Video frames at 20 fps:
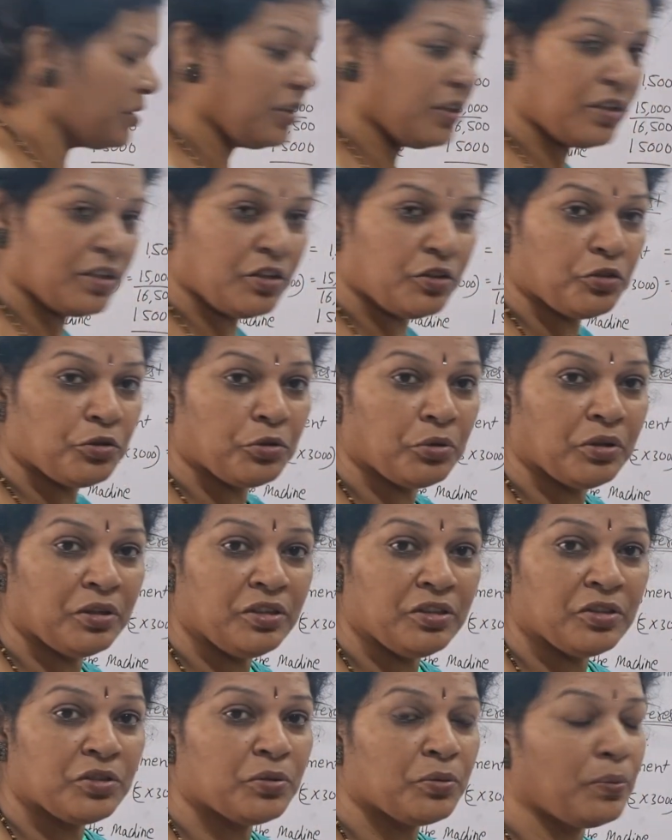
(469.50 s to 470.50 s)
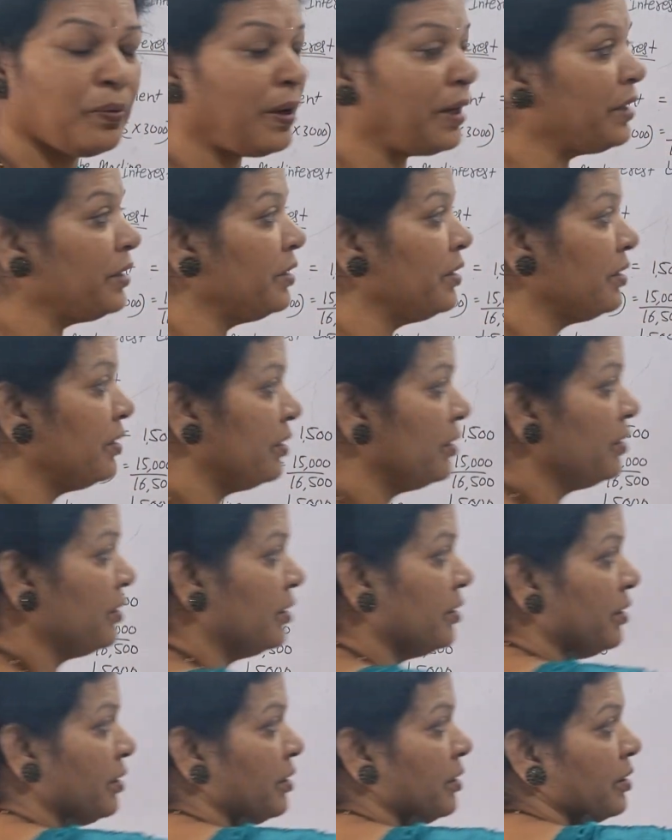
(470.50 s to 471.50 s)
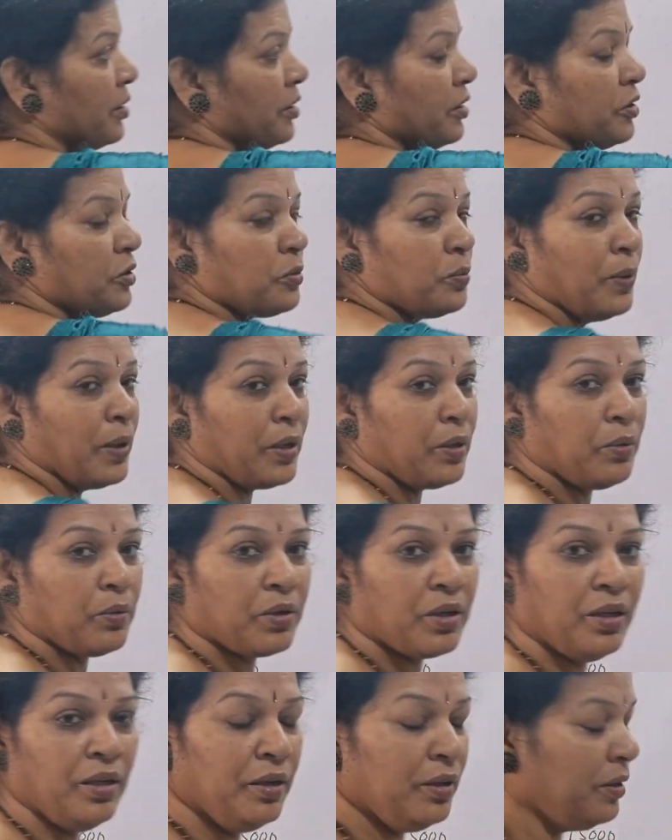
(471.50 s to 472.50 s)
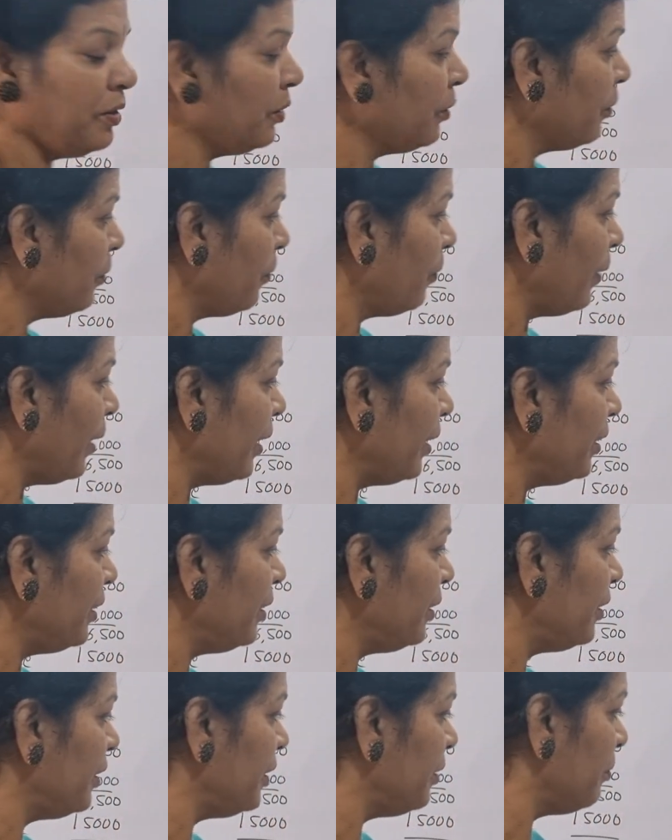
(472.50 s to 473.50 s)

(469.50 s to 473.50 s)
year ratio is 5. This one, okay. 5